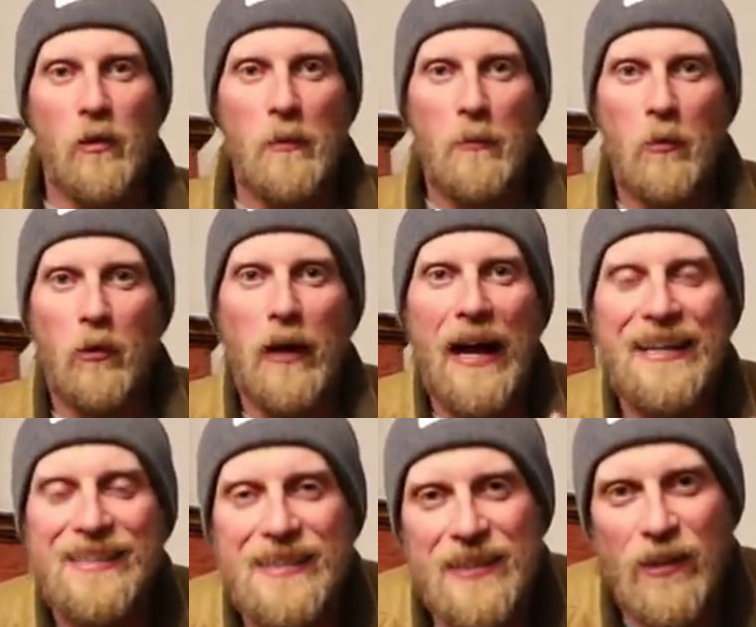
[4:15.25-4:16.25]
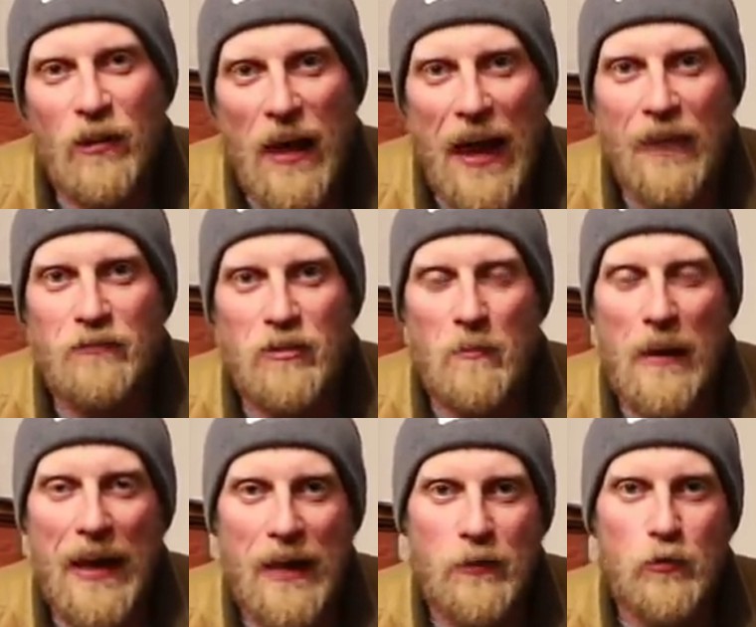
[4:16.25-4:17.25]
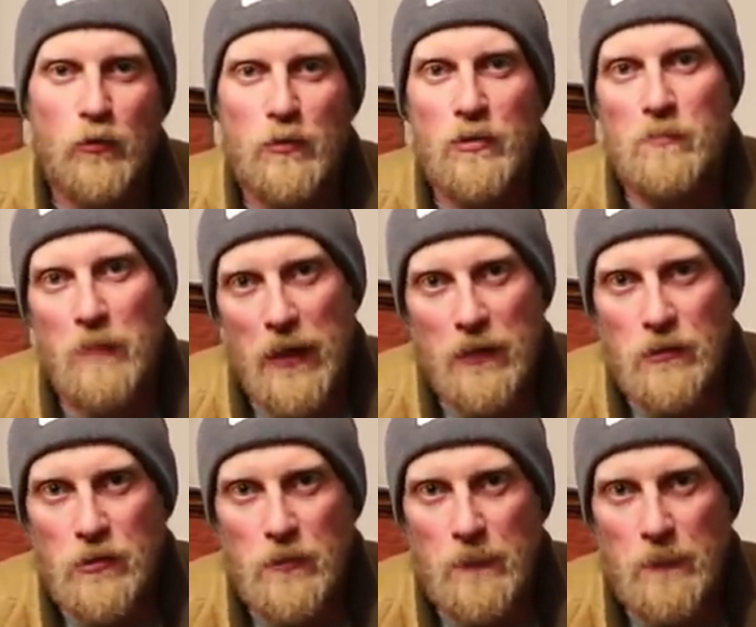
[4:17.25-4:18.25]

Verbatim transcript: a little bit more, I still have some extra space.